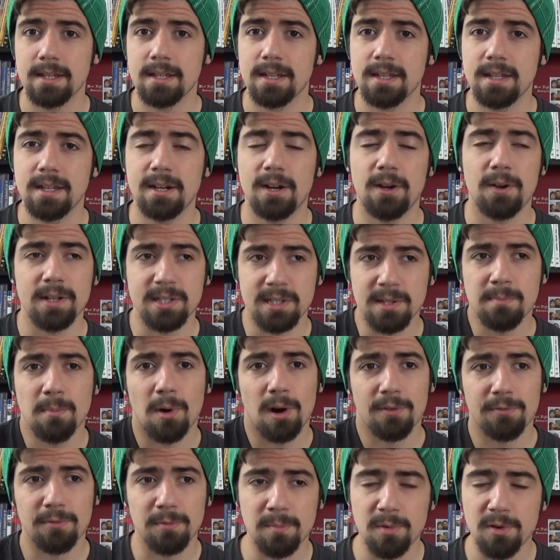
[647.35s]
You know, it's a
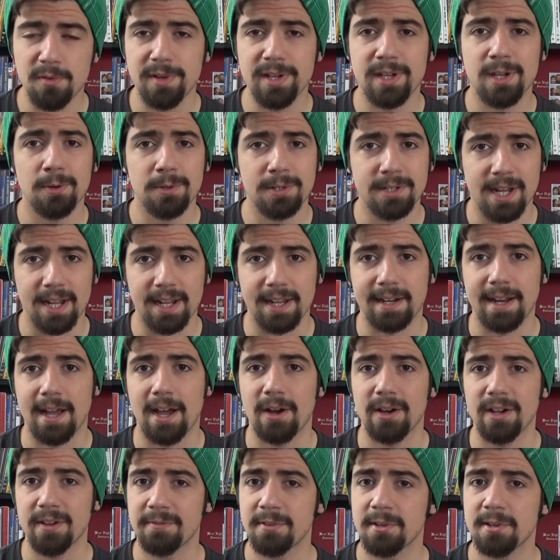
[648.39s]
Marvel movie, go check it
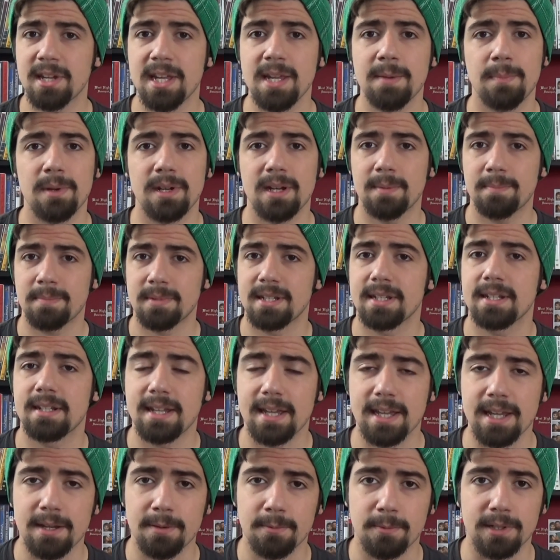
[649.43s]
out. If you're keeping up to
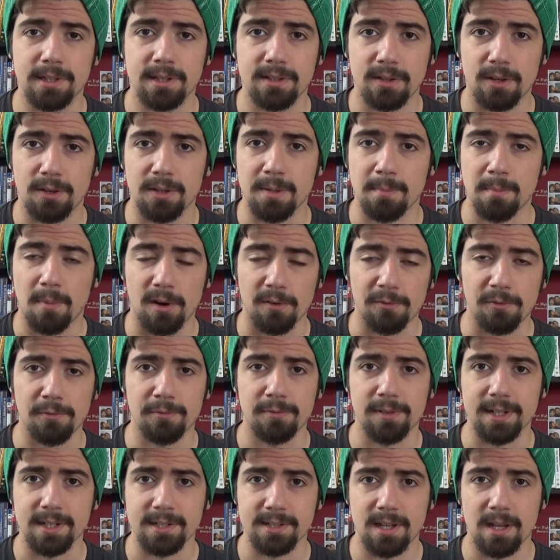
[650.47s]
date with all the Marvel
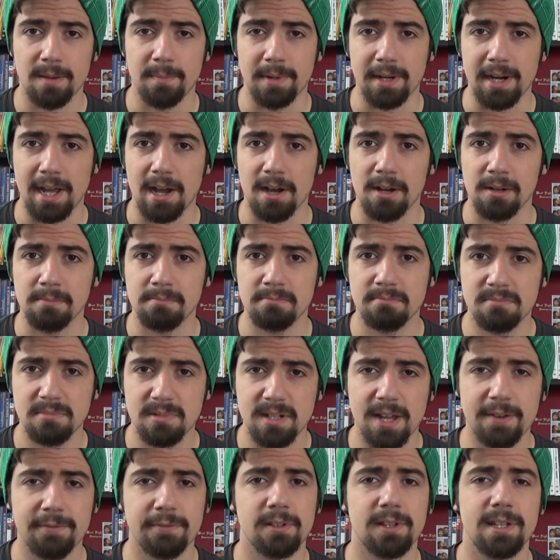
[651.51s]
flicks coming out,
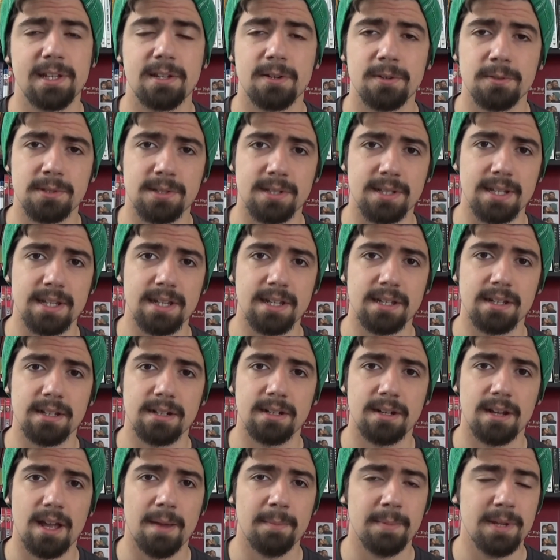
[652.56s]
definitely go see it.
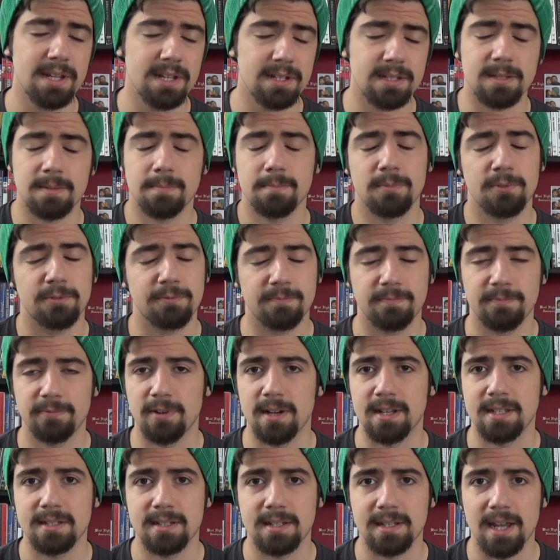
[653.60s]
I mean, get some
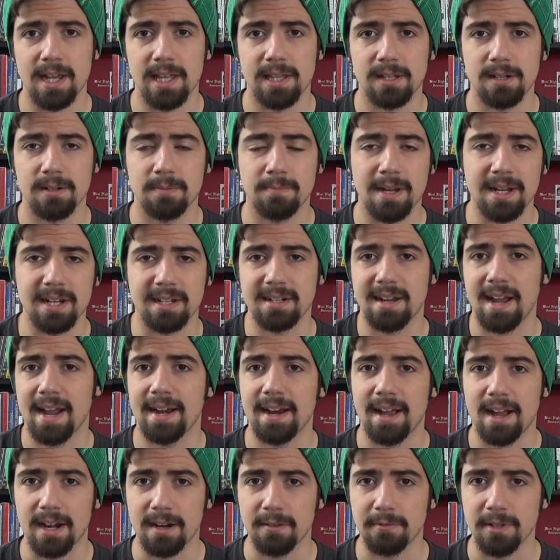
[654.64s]
friends together, make a night
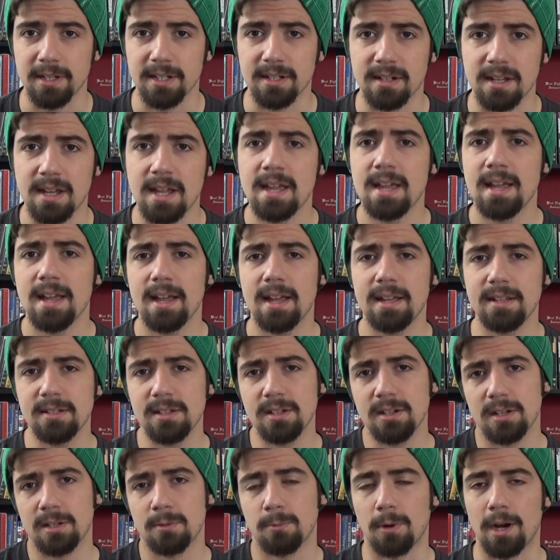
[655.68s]
out of it. It's a
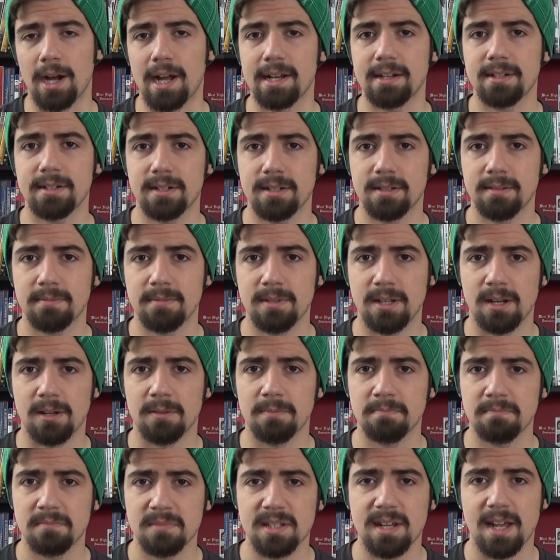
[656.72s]
good watch, you know,
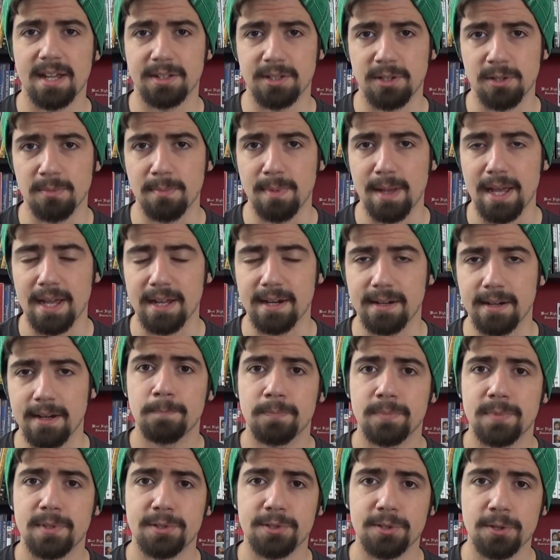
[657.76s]
it's not too bad.
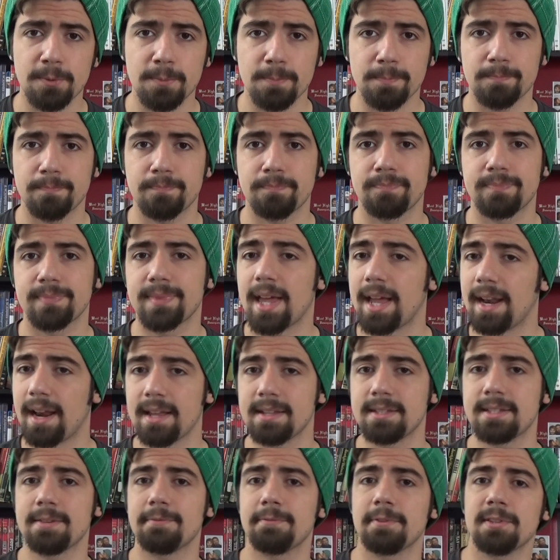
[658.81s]
So, that
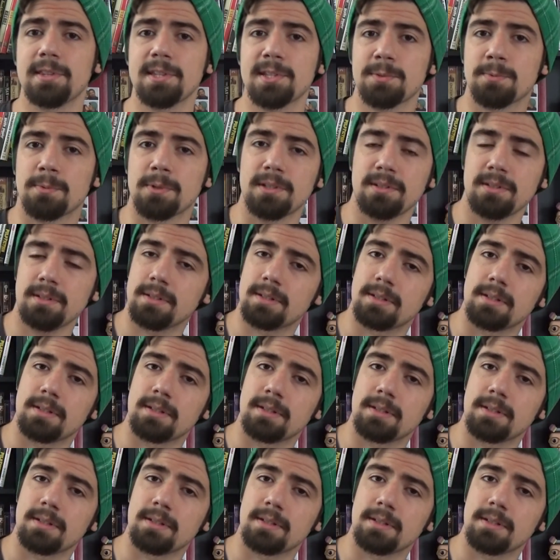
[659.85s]
ends it for this one.